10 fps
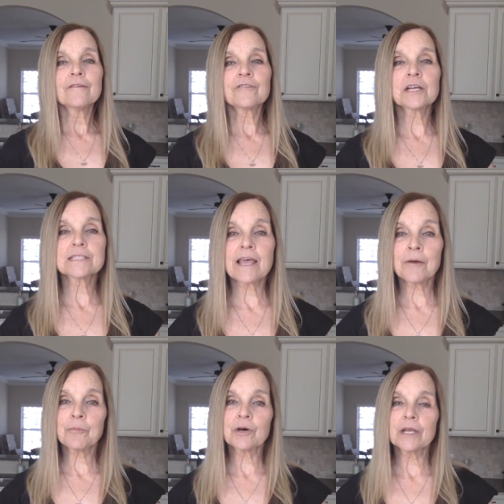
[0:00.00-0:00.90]
For
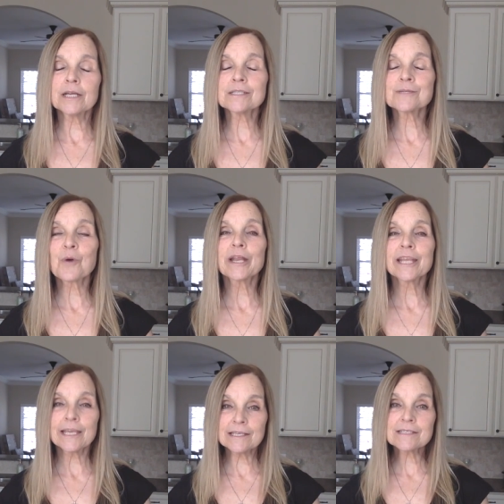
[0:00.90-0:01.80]
example, here's what
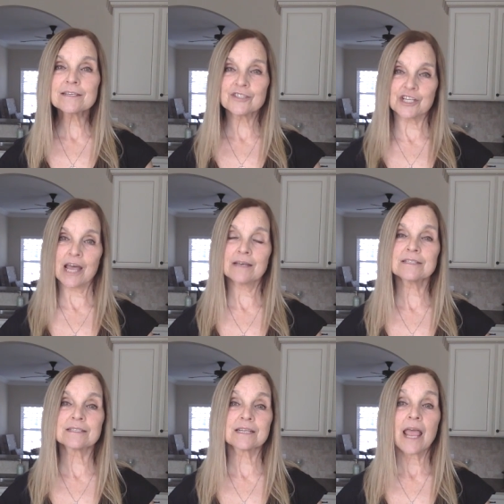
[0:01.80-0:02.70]
he
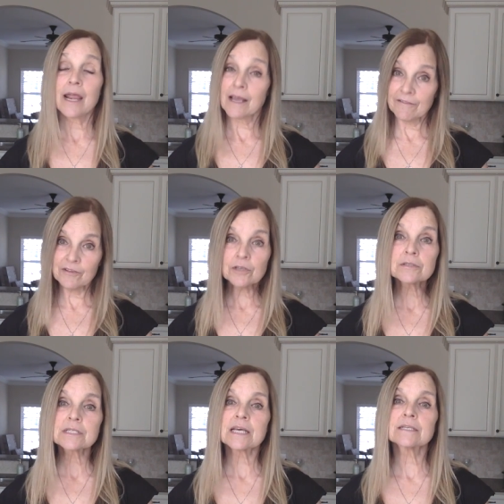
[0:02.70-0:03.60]
suggests, and I've
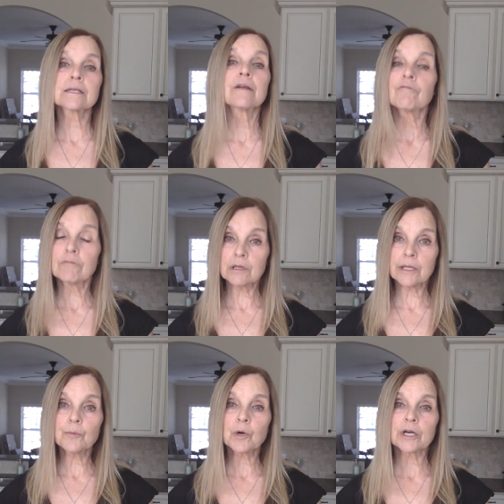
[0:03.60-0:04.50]
used this and it
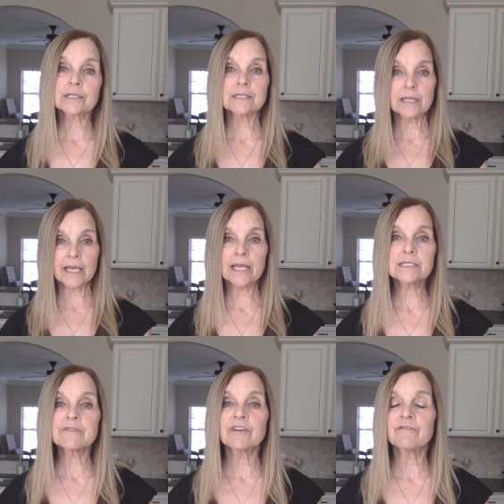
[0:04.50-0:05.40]
really works in the
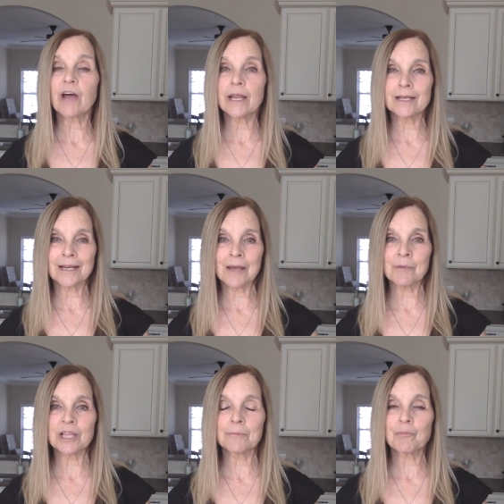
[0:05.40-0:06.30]
case of inviting an
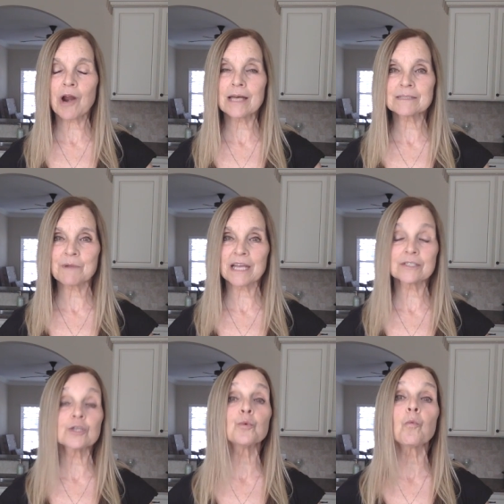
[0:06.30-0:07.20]
MLM
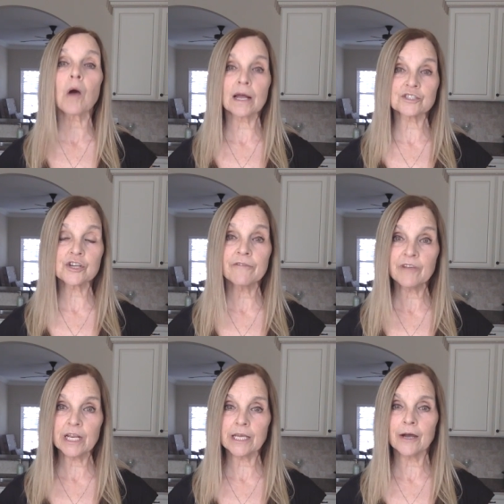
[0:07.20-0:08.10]
prospect to watch a
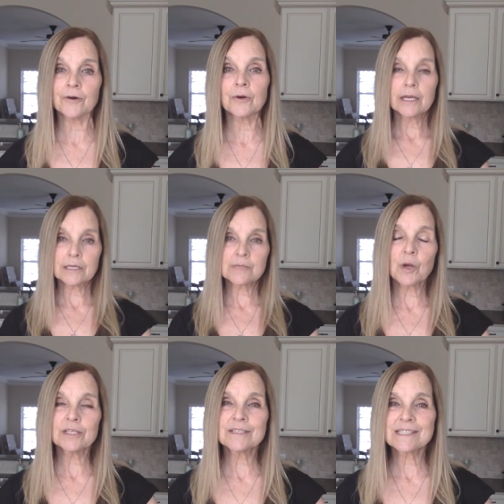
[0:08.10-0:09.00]
video. Here's
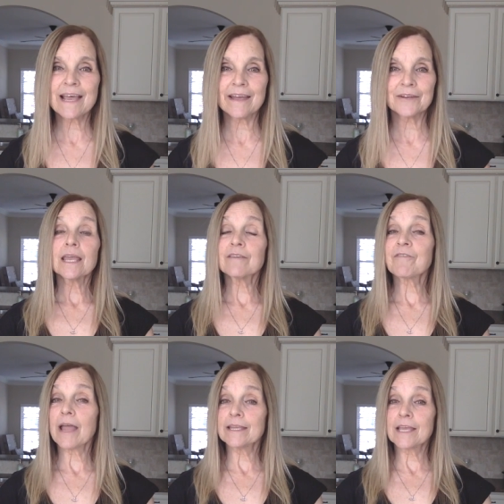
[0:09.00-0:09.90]
what you say. If
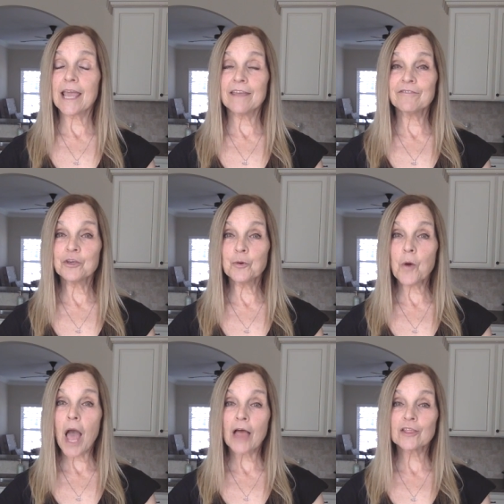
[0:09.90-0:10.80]
I gave you
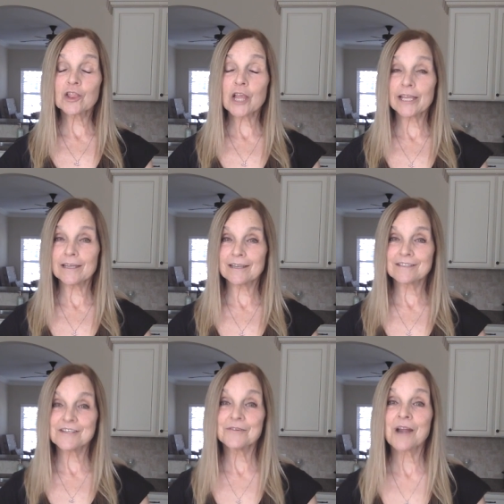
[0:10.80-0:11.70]
a link
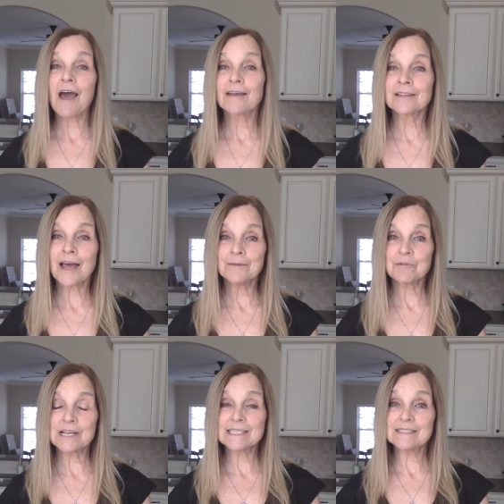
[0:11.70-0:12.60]
to an online
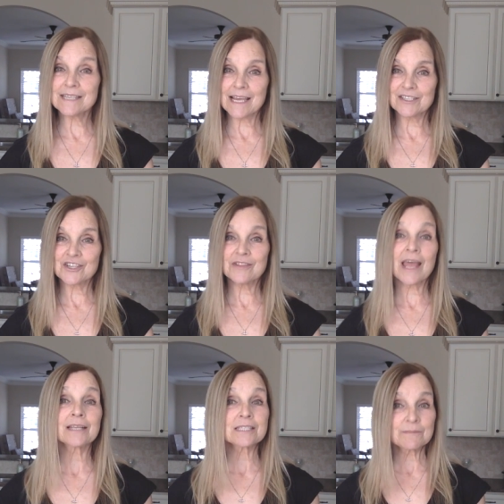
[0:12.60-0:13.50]
presentation
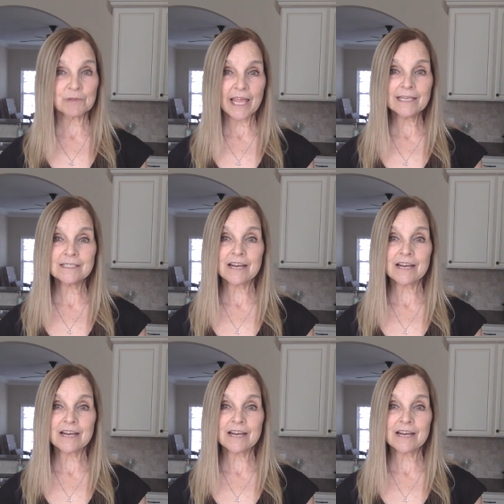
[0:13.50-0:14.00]
that explained